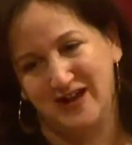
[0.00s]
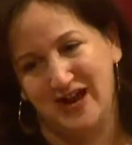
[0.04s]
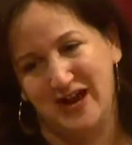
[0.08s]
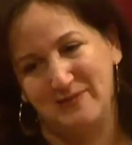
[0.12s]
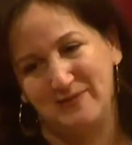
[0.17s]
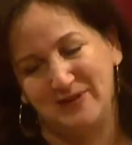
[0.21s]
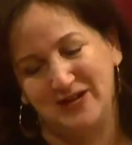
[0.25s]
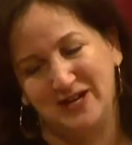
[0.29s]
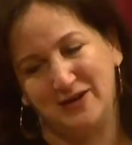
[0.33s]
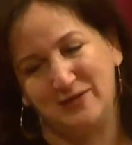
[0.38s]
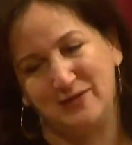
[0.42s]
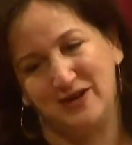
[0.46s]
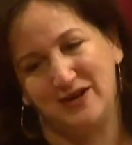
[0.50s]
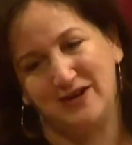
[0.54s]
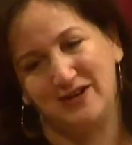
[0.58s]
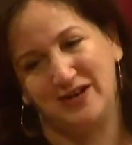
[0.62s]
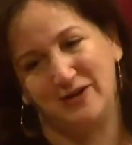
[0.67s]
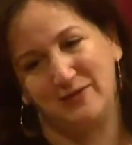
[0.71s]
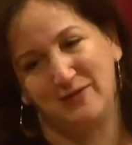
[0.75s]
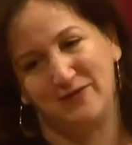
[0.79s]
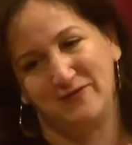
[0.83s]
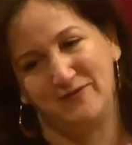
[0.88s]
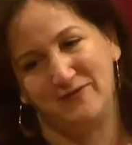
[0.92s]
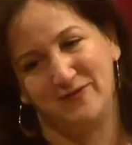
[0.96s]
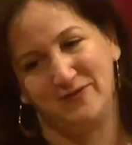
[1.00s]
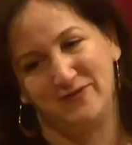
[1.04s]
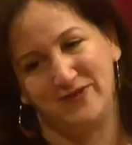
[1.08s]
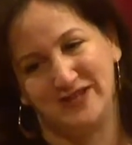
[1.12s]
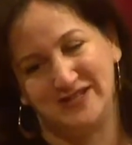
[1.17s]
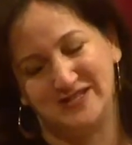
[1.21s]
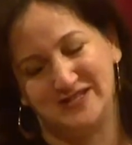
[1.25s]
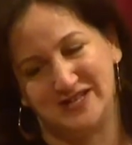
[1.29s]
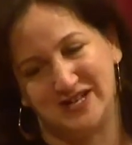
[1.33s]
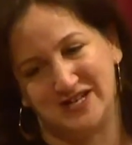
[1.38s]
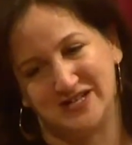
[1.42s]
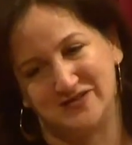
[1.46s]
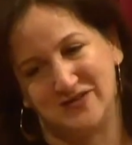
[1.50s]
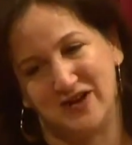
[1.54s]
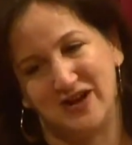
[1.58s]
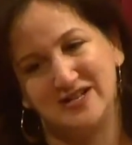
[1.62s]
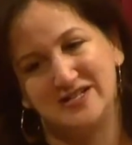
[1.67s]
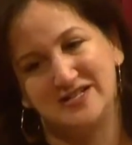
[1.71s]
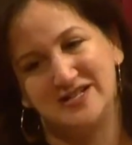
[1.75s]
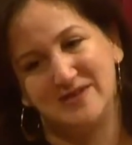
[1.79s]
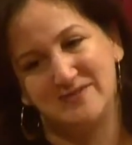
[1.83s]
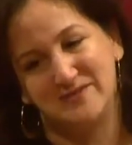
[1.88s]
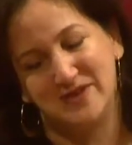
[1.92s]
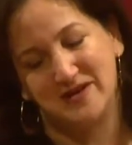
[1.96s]
I mean, I want food that stands for. It's
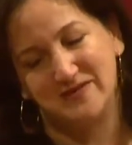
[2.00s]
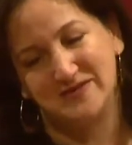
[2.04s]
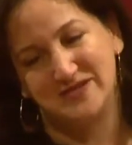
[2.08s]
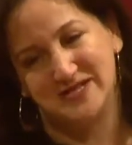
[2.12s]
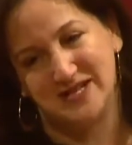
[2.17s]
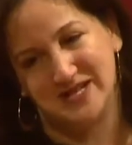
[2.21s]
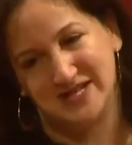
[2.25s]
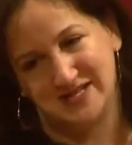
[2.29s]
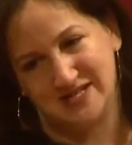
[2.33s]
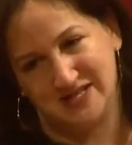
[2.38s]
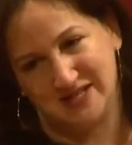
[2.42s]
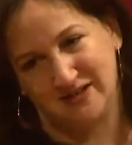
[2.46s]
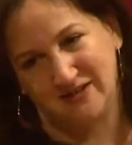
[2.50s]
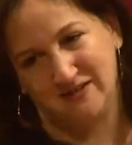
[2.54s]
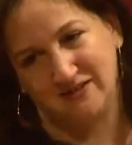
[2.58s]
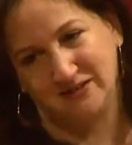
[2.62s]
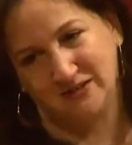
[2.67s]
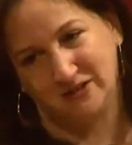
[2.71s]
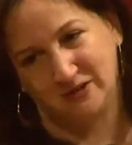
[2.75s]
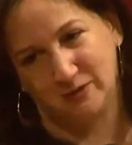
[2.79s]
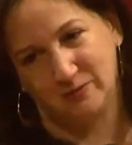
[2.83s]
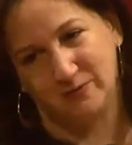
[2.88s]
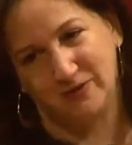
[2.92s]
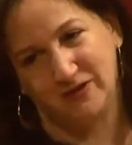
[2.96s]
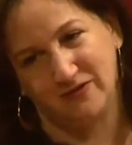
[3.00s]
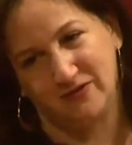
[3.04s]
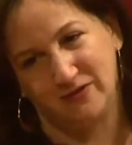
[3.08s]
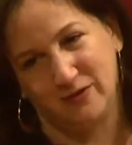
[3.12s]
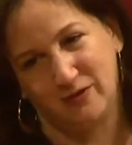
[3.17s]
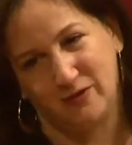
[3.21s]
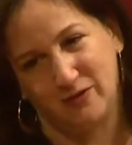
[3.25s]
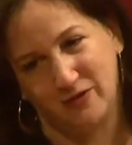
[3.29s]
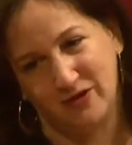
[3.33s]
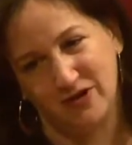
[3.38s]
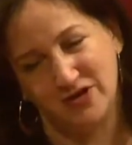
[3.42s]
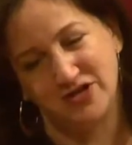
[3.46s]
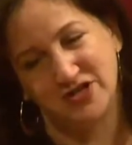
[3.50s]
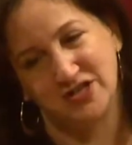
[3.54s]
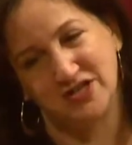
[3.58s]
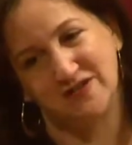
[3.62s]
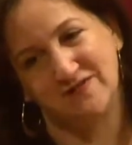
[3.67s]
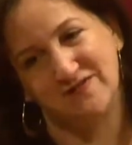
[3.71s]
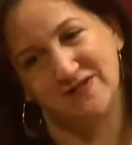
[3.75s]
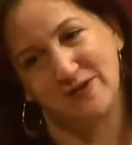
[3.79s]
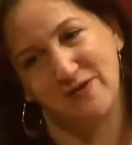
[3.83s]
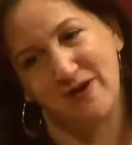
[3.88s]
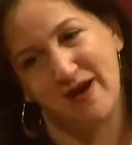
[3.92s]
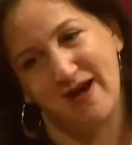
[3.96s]
sometimes nice to hear a little bit of the origin
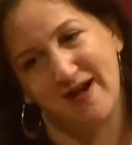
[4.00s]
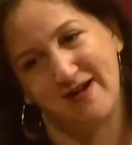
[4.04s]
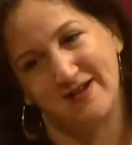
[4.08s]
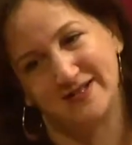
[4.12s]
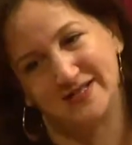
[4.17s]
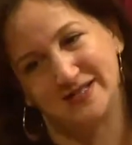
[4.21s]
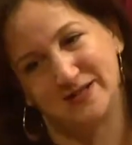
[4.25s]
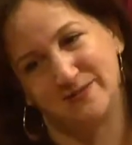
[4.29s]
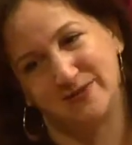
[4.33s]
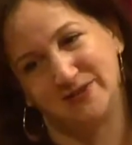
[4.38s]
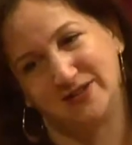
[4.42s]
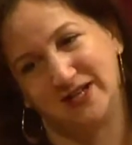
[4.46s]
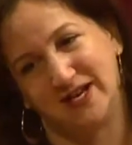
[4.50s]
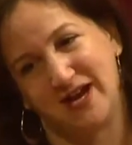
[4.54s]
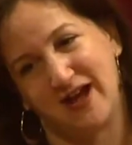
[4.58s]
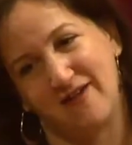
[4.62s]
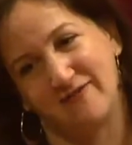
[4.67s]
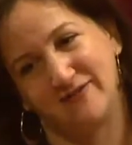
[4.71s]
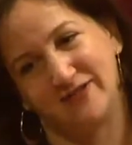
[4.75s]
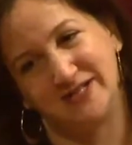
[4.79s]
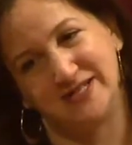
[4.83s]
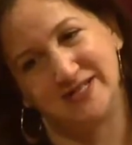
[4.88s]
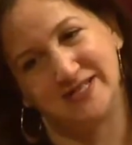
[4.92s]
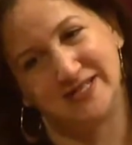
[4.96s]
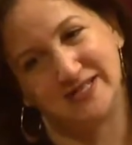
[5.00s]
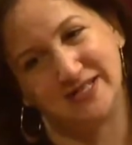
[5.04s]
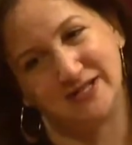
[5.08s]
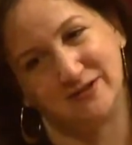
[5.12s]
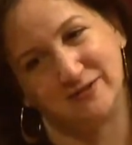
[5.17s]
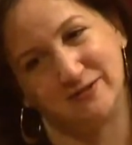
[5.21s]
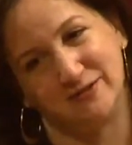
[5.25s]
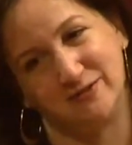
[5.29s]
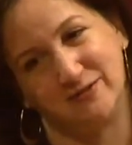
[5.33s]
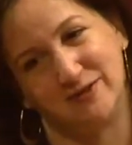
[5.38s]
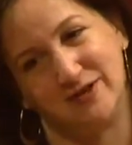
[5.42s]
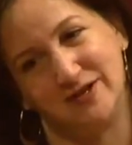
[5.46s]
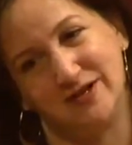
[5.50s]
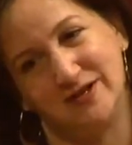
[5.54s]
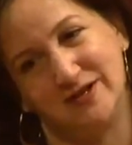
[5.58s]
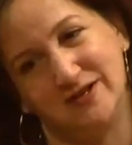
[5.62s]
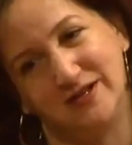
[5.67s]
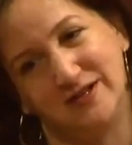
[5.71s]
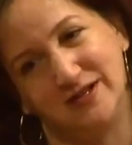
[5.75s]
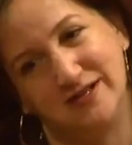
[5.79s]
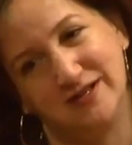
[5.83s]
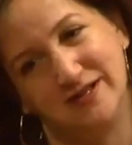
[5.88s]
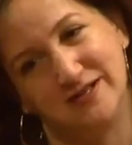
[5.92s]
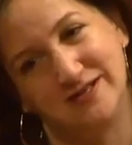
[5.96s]
if you ask, but like having to sit through one
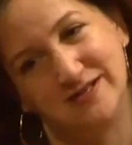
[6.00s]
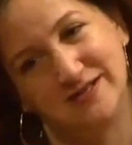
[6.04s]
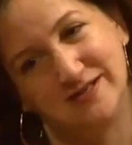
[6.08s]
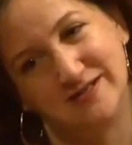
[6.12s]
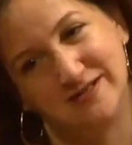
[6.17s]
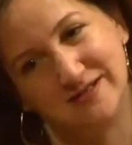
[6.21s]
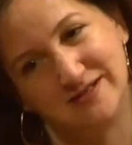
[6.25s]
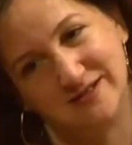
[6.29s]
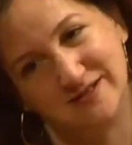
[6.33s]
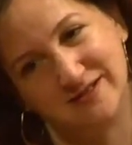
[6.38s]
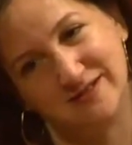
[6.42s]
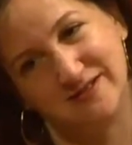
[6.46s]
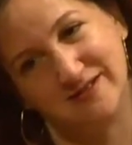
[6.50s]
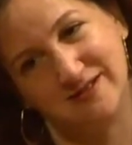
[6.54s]
is.